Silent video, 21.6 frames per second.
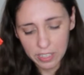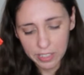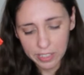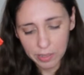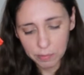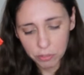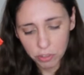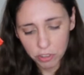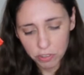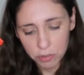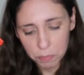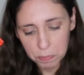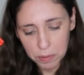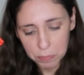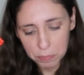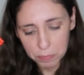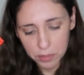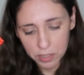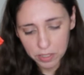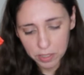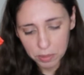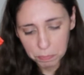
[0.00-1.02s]
Kimchi is
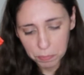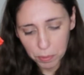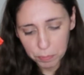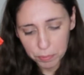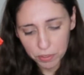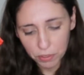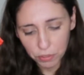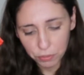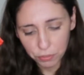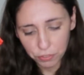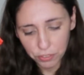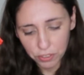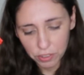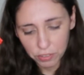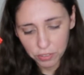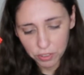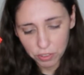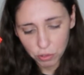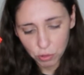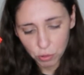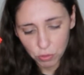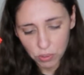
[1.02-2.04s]
a popular
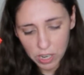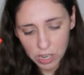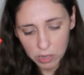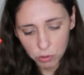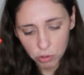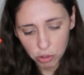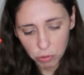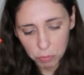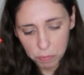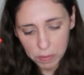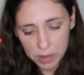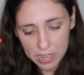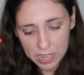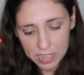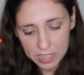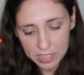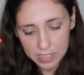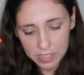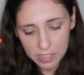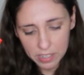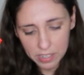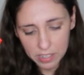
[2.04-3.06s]
flavor throughout Japan,